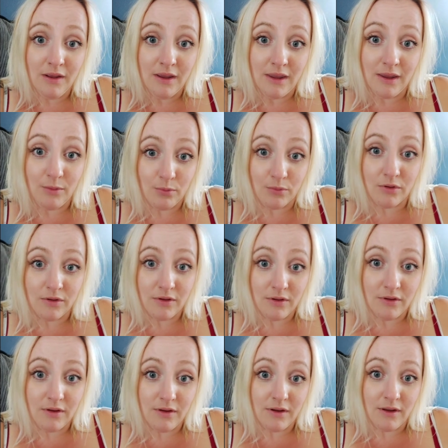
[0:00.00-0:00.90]
equals
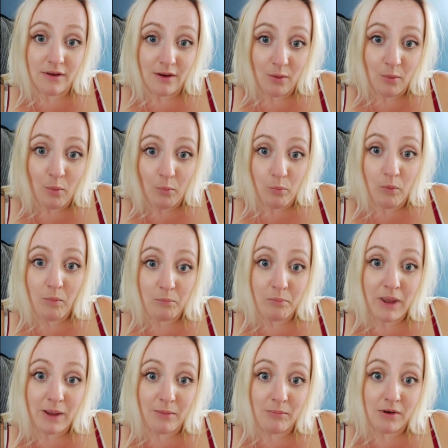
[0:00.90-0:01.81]
a one
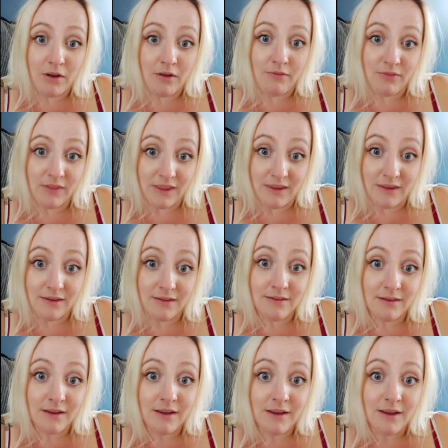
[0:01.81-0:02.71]
payment of
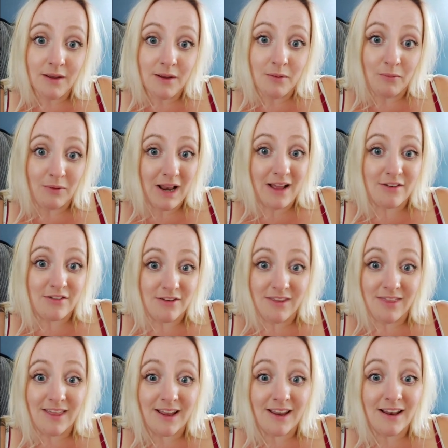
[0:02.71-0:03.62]
these. Well,
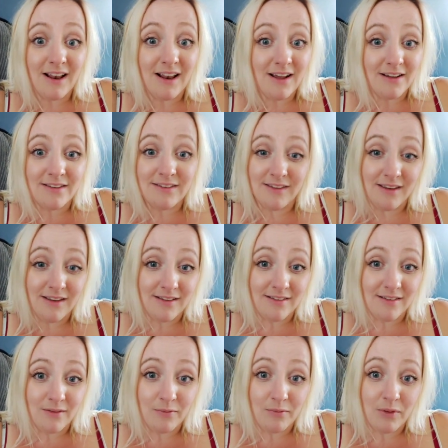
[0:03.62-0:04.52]
actually they're going to last
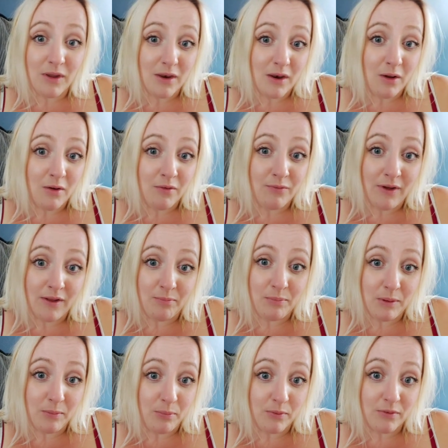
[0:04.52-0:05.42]
years. You know, I've had
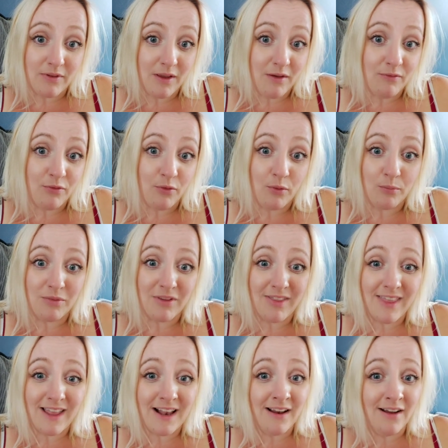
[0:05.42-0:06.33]
people say on forums
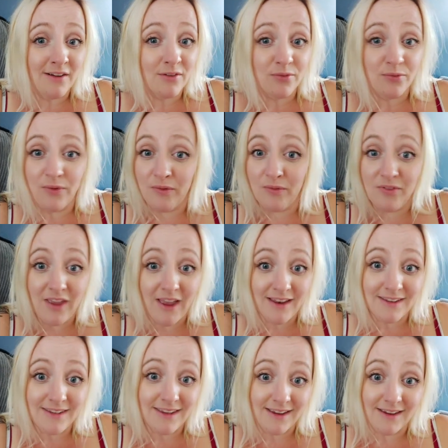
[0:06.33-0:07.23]
that they last for
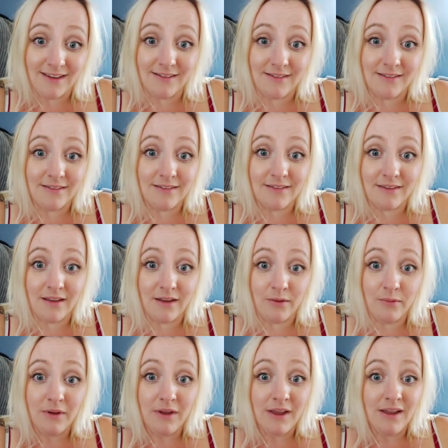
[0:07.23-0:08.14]
10 years.
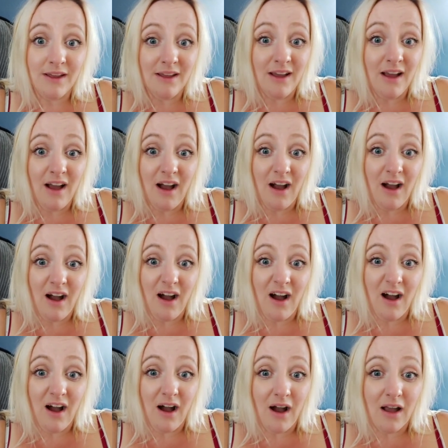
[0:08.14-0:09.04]
So
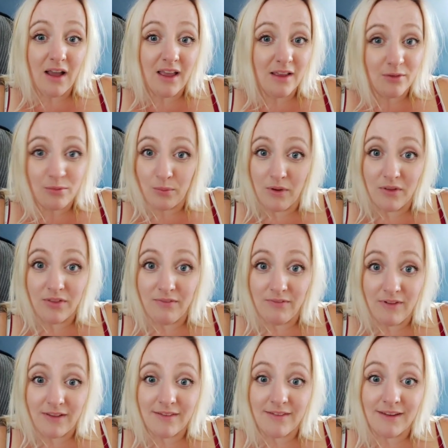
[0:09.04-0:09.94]
it's worth
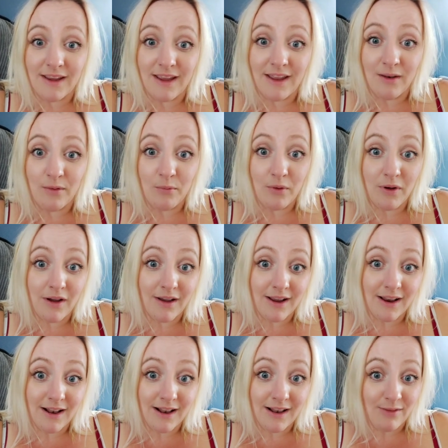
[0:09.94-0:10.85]
investing in. Well, I'm
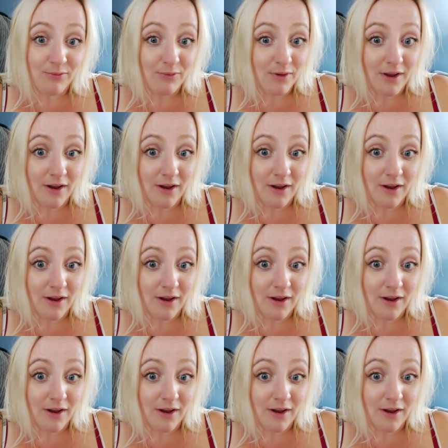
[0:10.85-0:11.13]
going to leave you